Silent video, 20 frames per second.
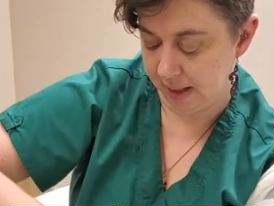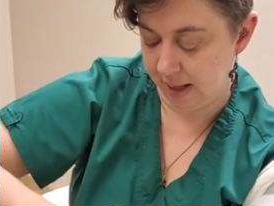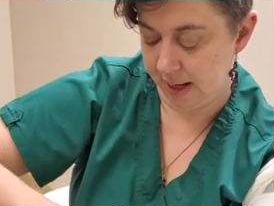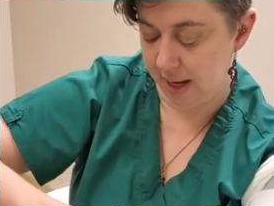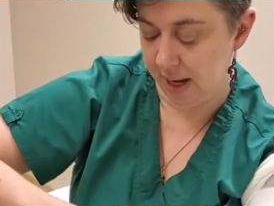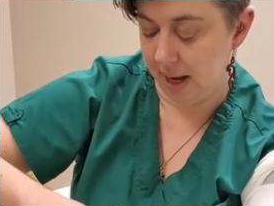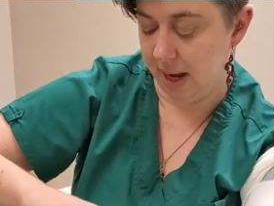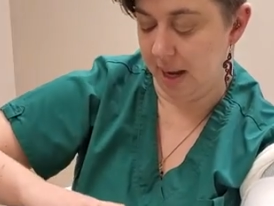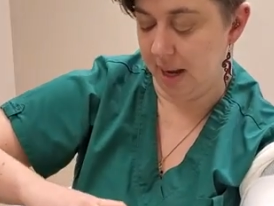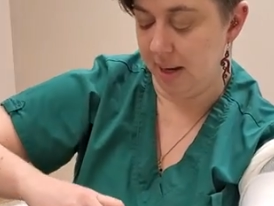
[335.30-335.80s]

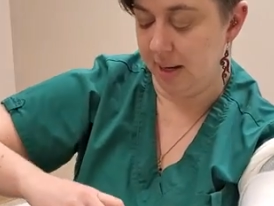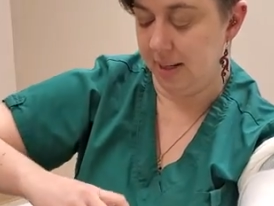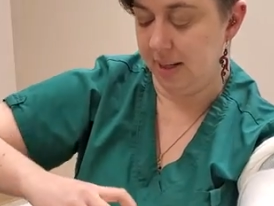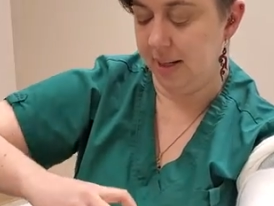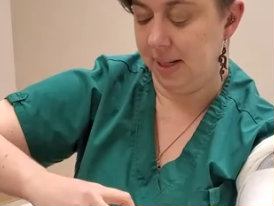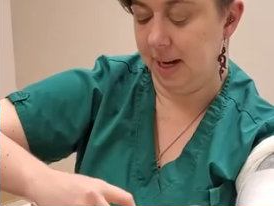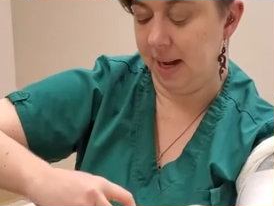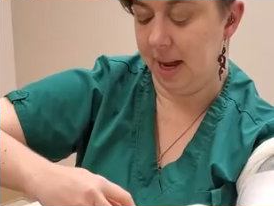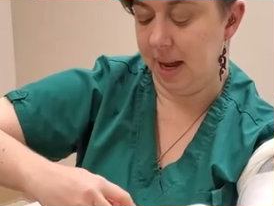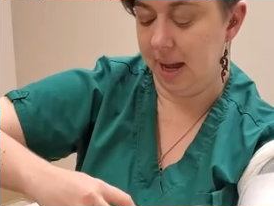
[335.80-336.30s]
and
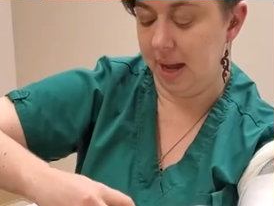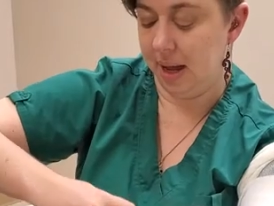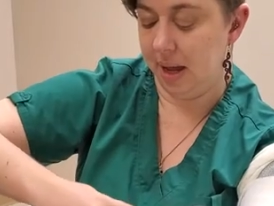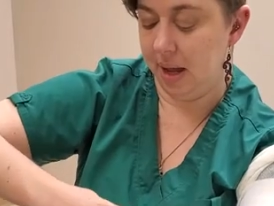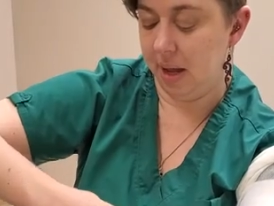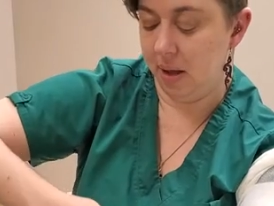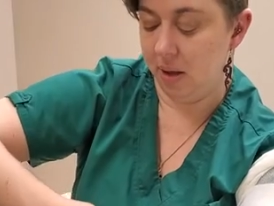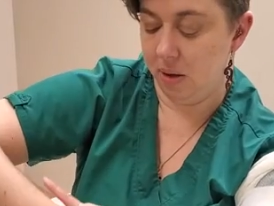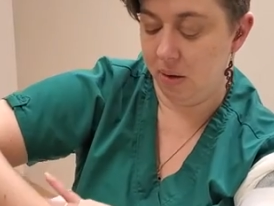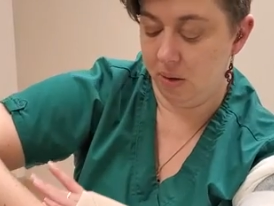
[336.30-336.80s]

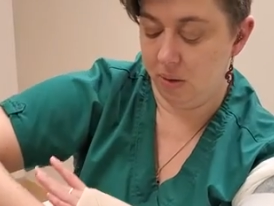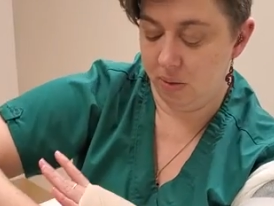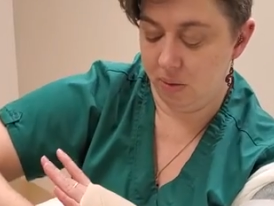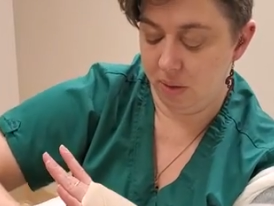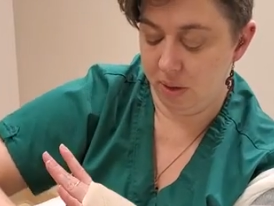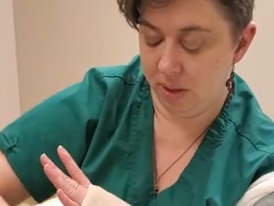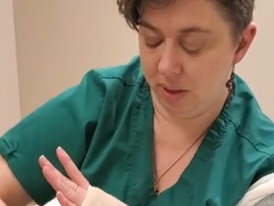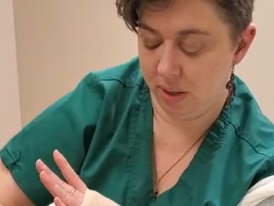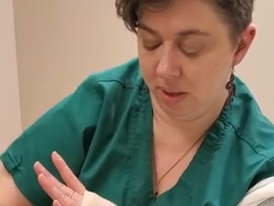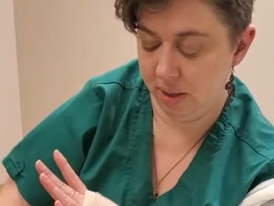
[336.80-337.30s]

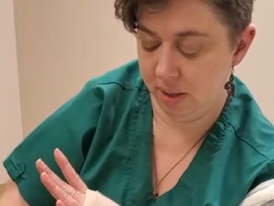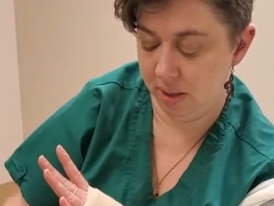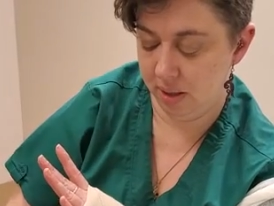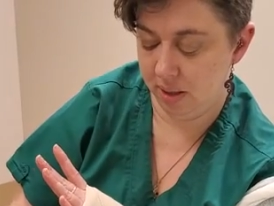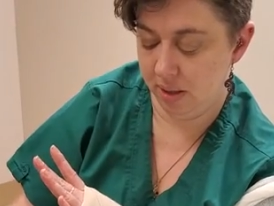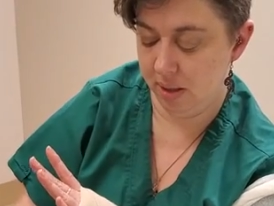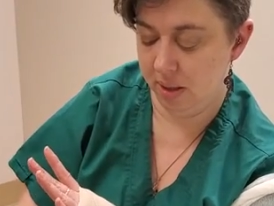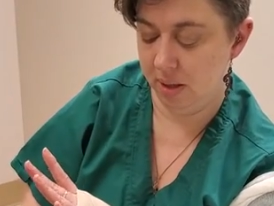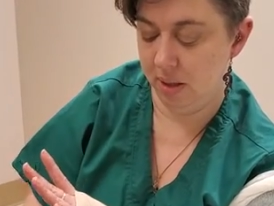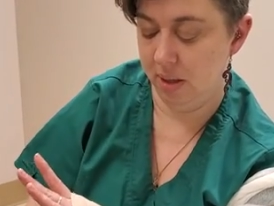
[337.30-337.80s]
down.
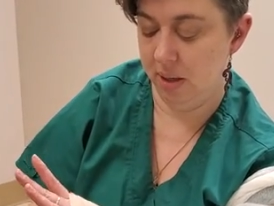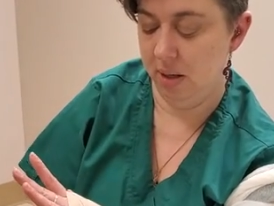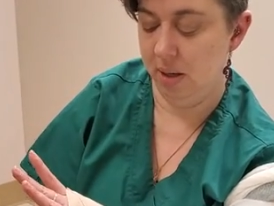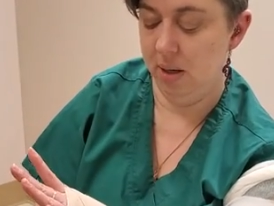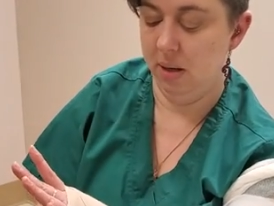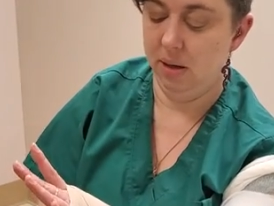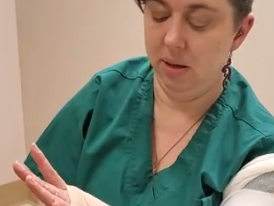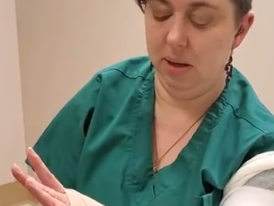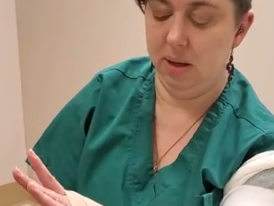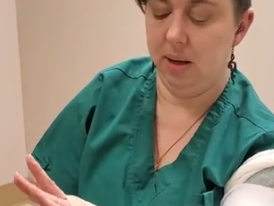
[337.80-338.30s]

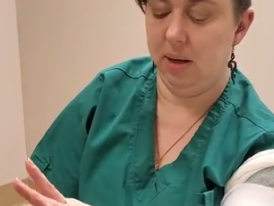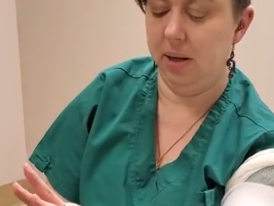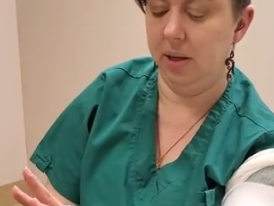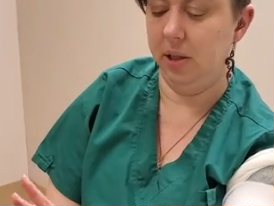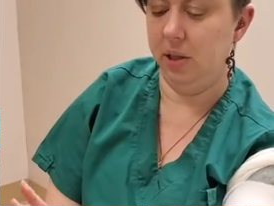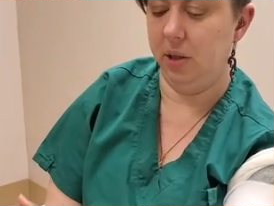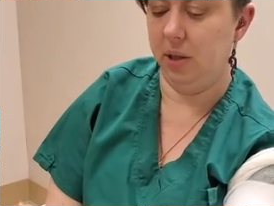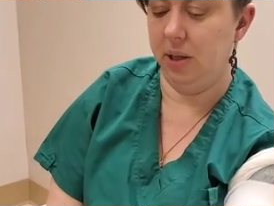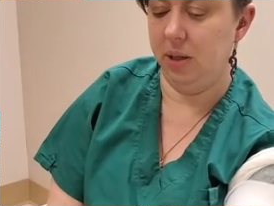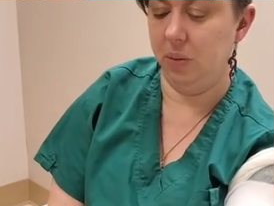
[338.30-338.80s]
And I'll
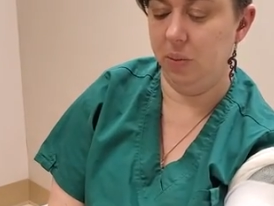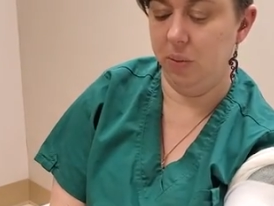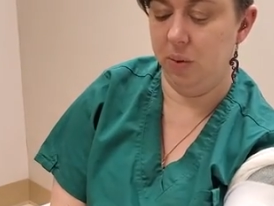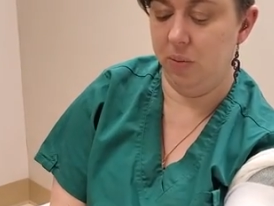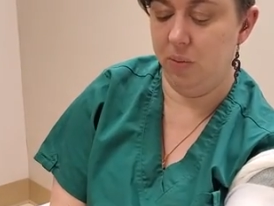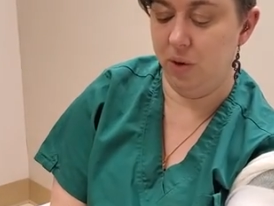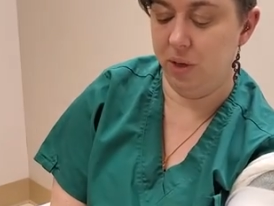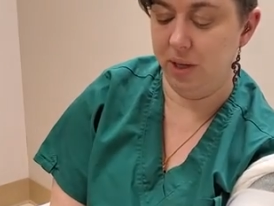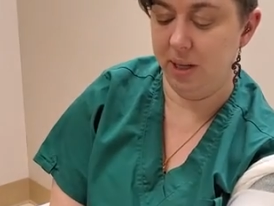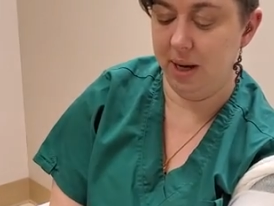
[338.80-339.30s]
do this one
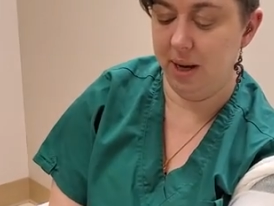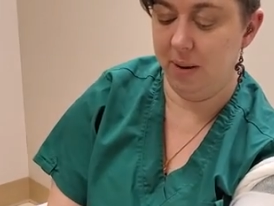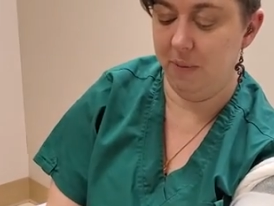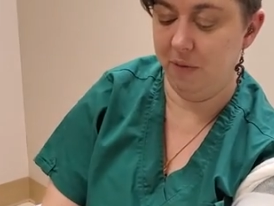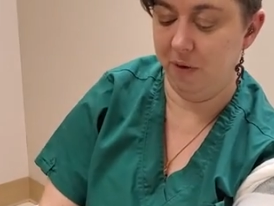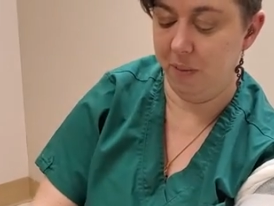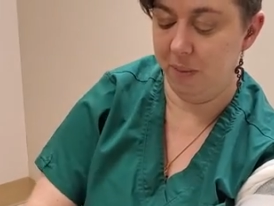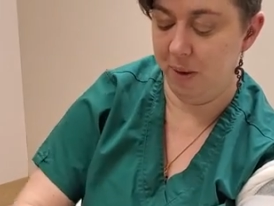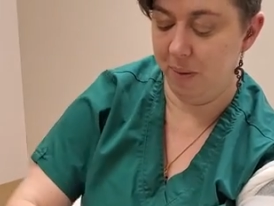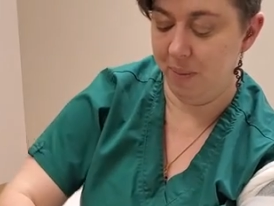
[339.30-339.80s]
more time
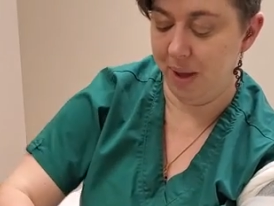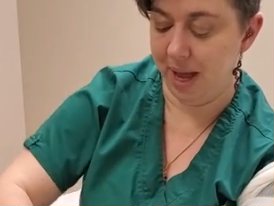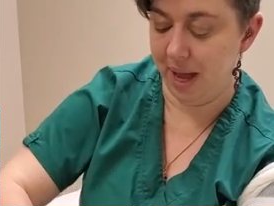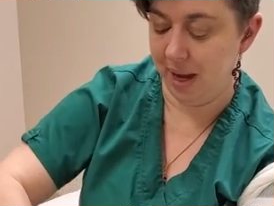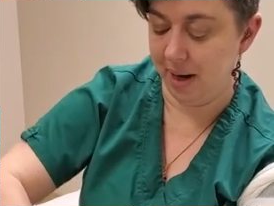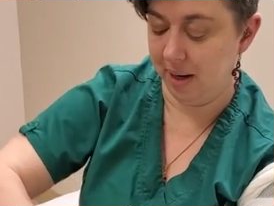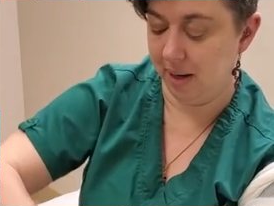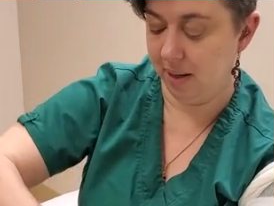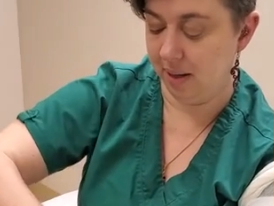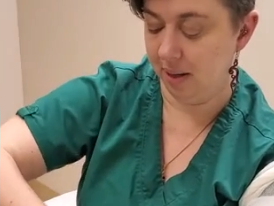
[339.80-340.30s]
from the
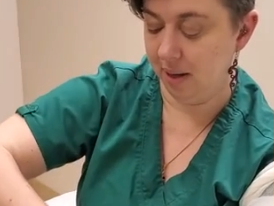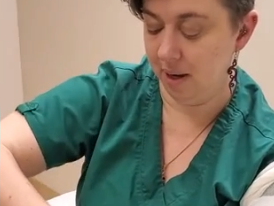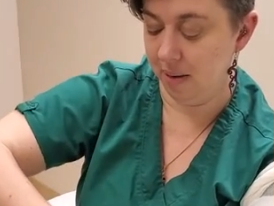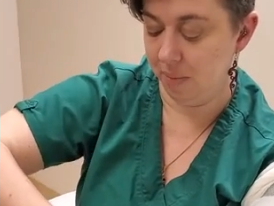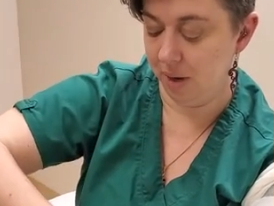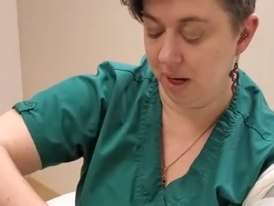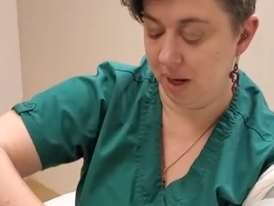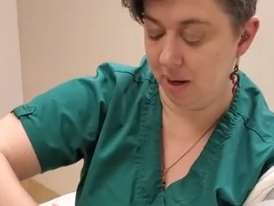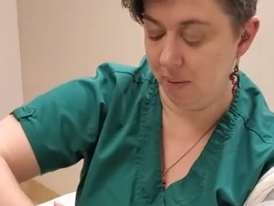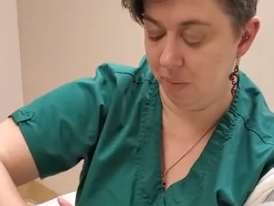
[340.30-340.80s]
back.
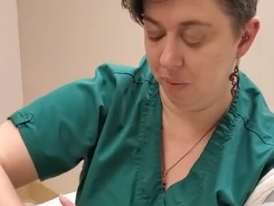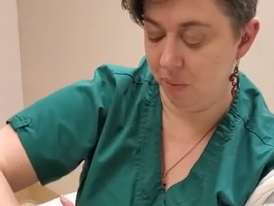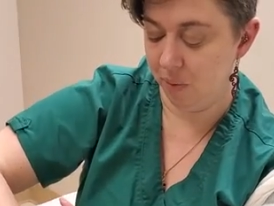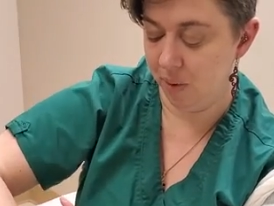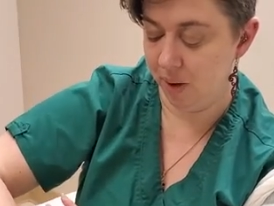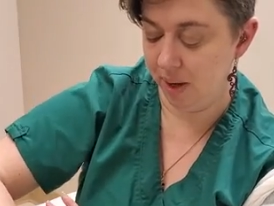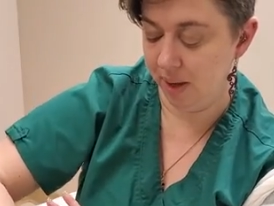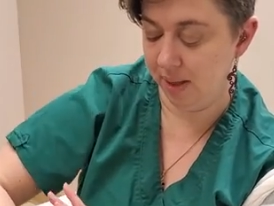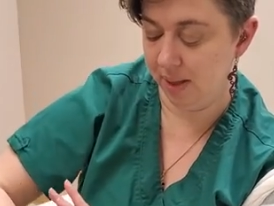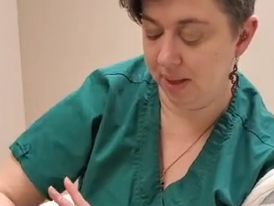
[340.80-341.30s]
Coming up
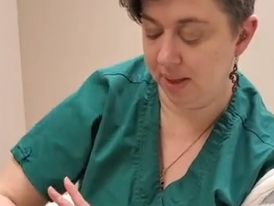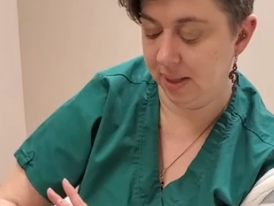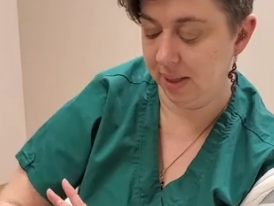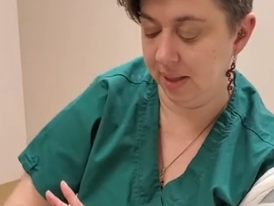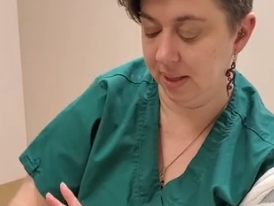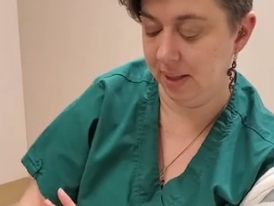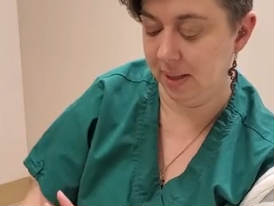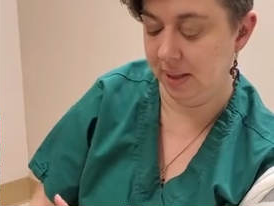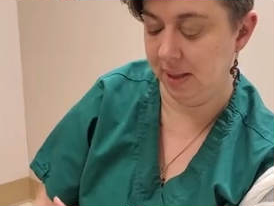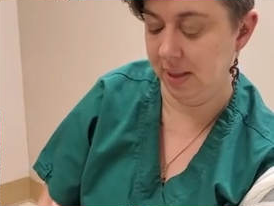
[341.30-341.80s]

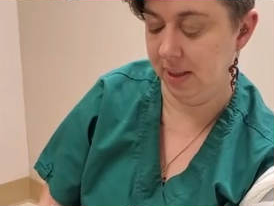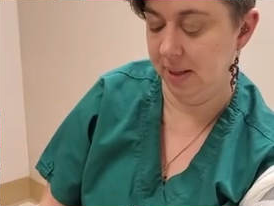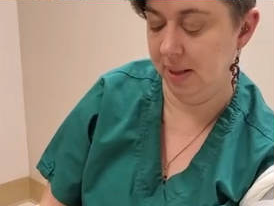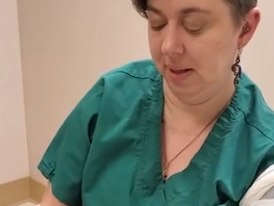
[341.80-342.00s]
once,